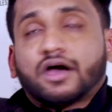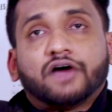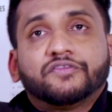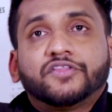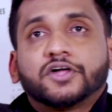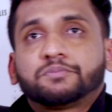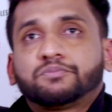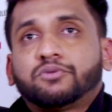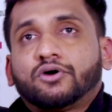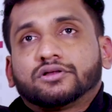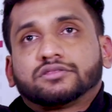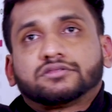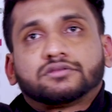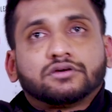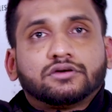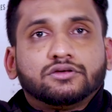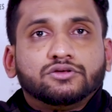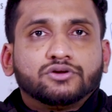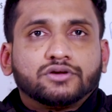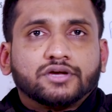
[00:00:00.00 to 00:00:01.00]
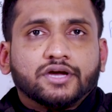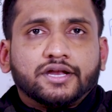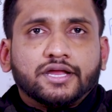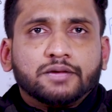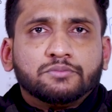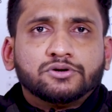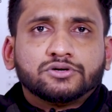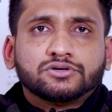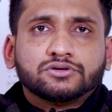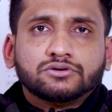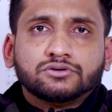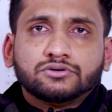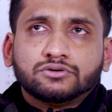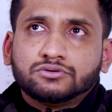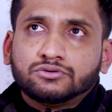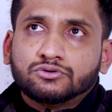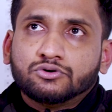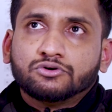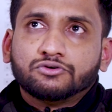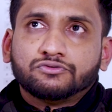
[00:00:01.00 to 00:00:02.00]
Other path you can able to
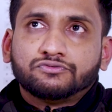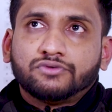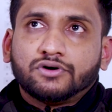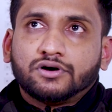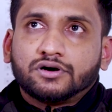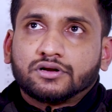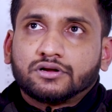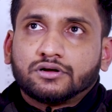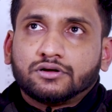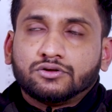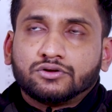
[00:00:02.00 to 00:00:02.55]
go for,